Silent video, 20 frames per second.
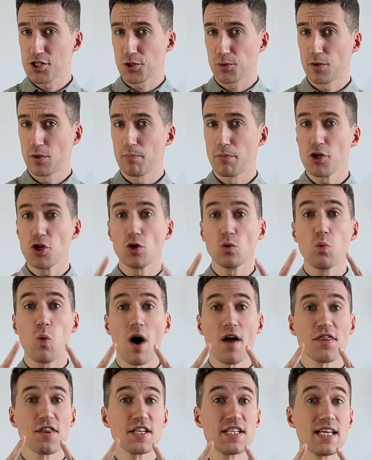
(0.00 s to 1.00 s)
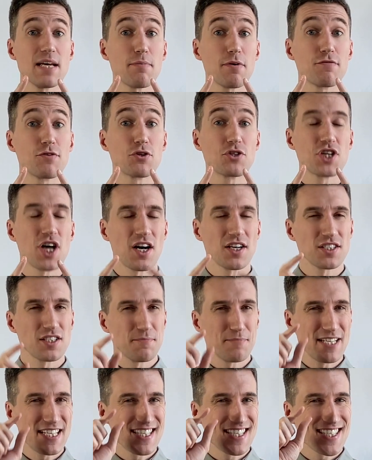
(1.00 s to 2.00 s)
group, but you'll want the tip of your tongue to
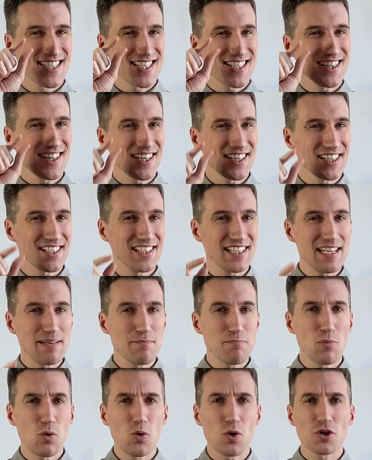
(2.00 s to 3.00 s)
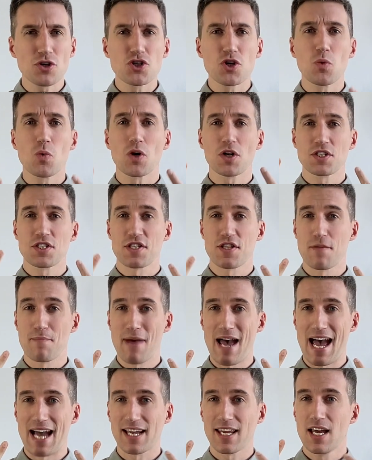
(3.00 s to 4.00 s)
be slightly more towards the
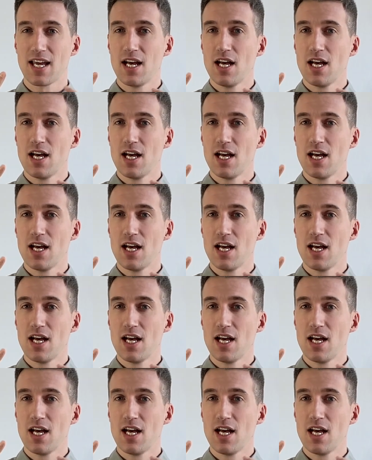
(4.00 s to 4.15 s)
back,